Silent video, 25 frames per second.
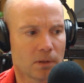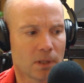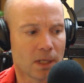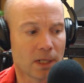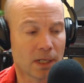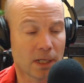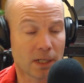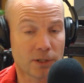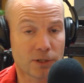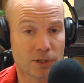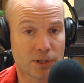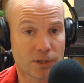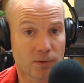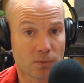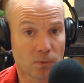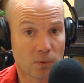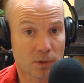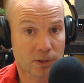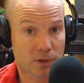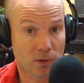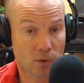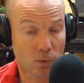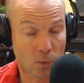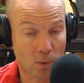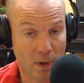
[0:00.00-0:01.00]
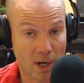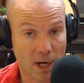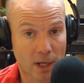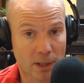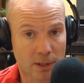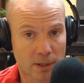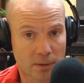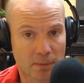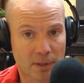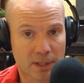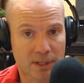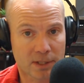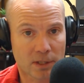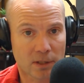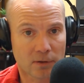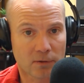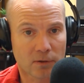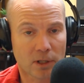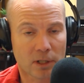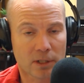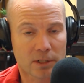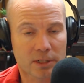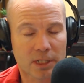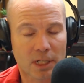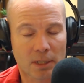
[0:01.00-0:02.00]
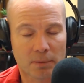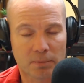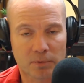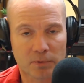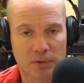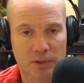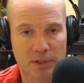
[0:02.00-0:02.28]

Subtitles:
and I just wasn't aware that my self-concept